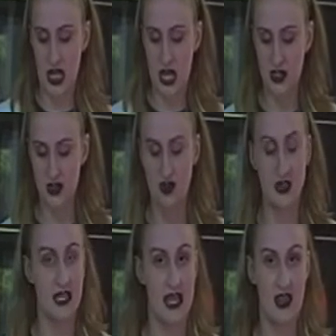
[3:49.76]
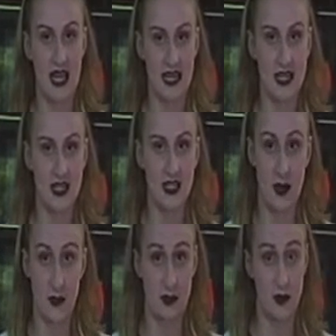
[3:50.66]
as strong as I like it, so
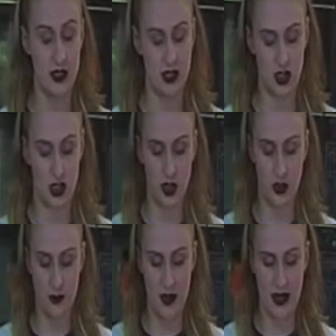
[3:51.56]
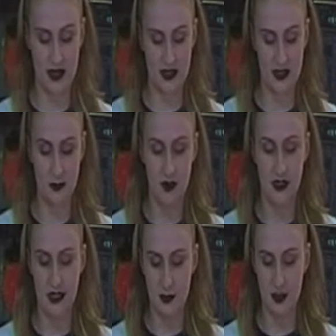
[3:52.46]
I'm going to put in 2, but it's
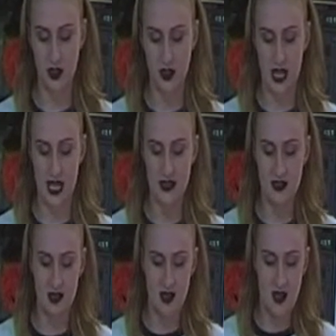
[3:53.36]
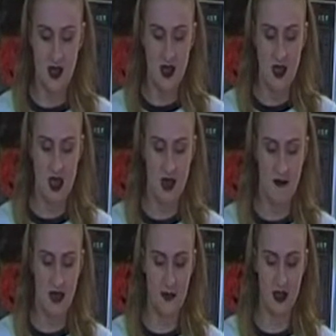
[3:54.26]
completely up to you guys
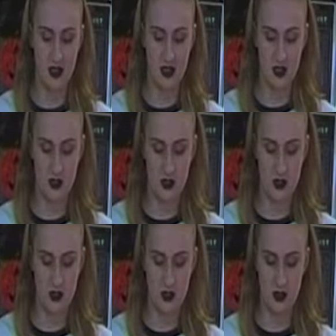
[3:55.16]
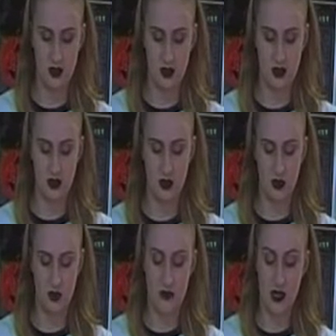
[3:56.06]
how much
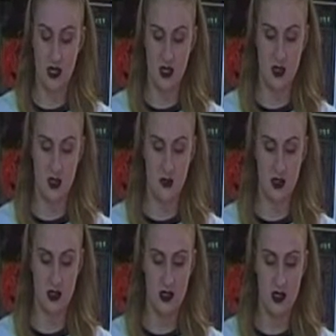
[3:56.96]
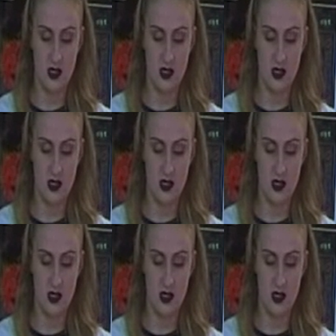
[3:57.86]
vanilla you want,